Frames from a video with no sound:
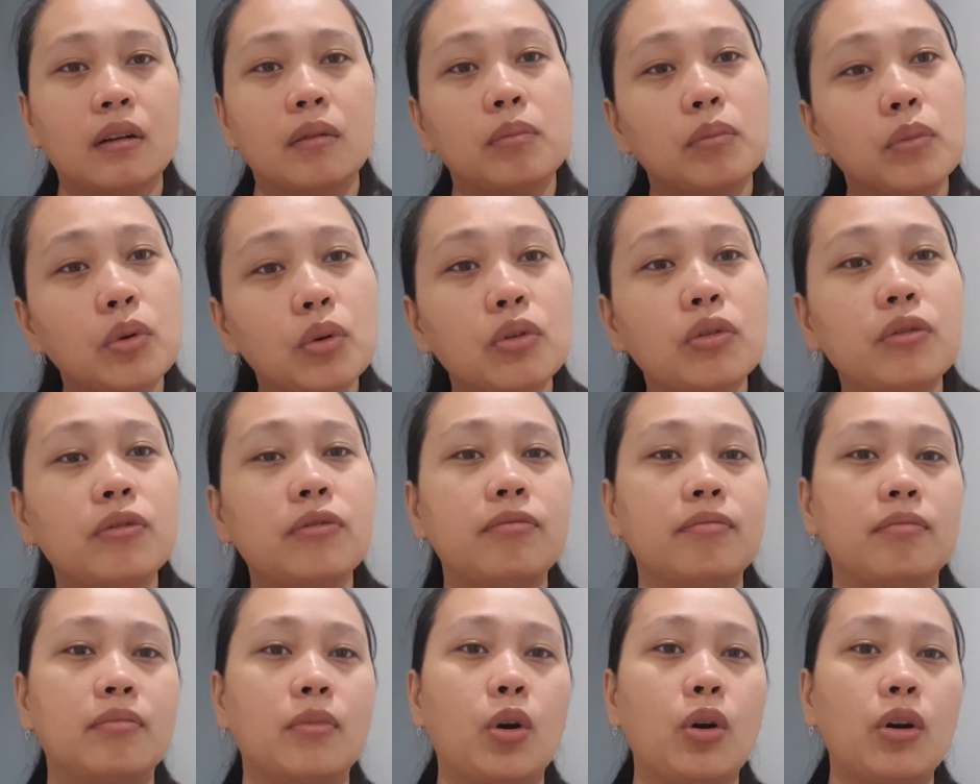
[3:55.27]

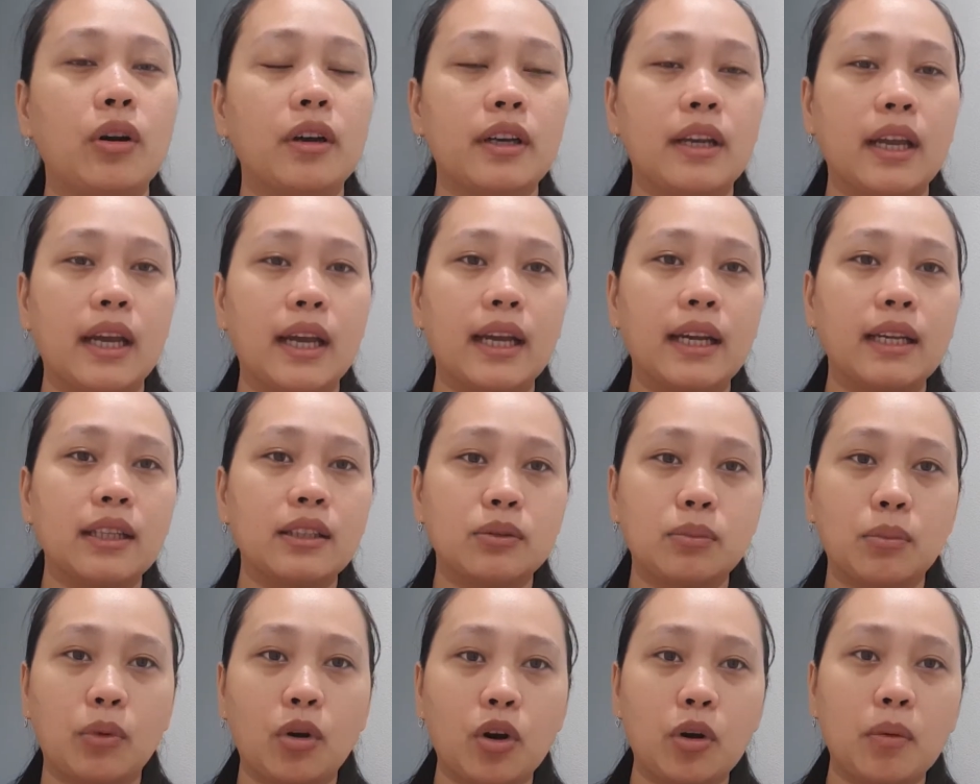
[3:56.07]
move more
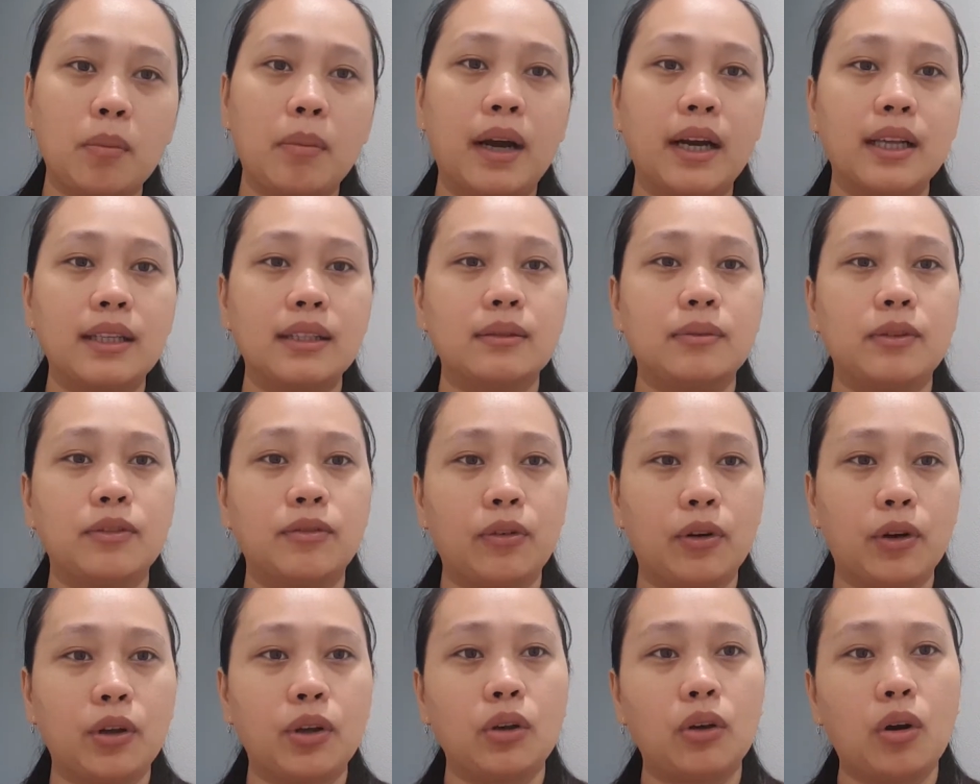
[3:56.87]
days, more months
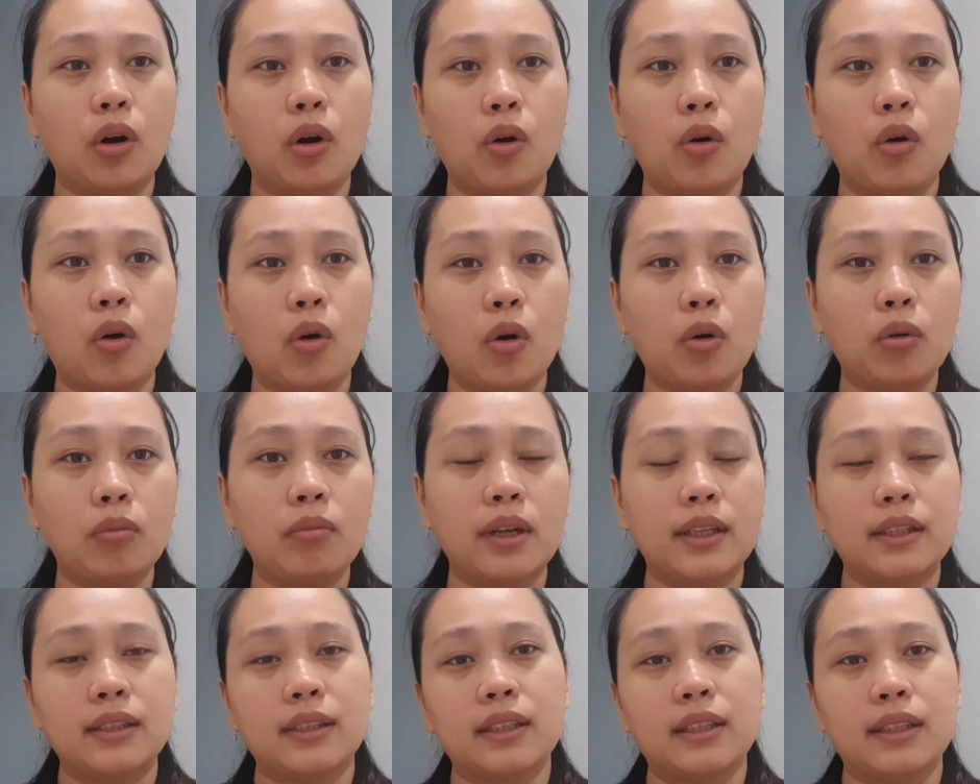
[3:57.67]
before you go home
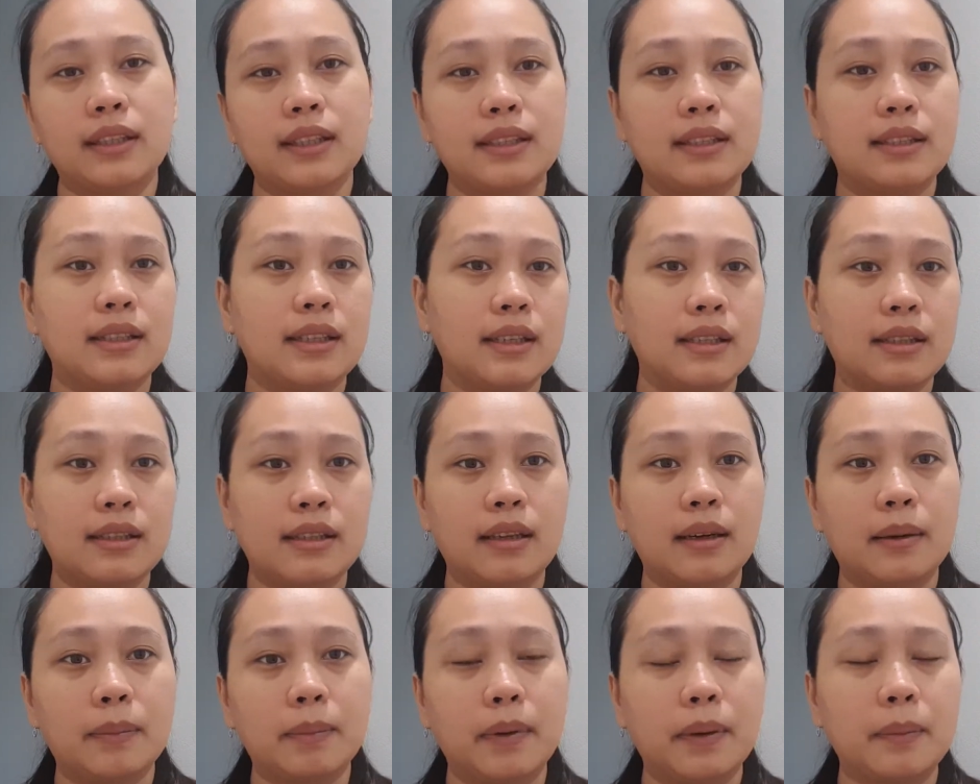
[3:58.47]
until it
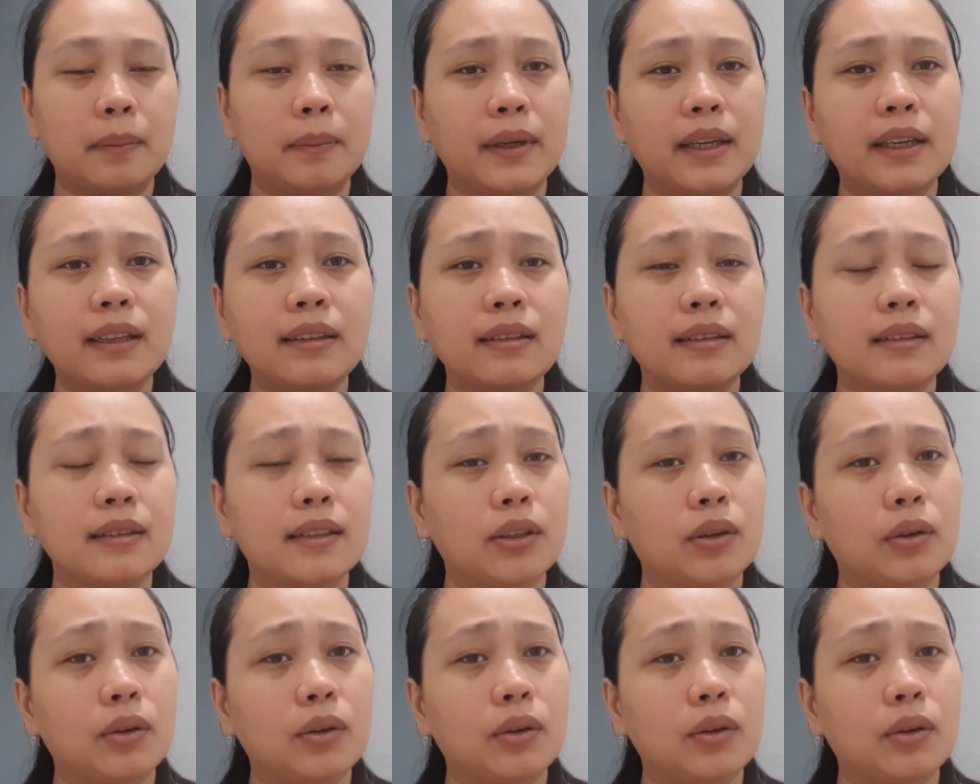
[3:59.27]
sits up a bit, the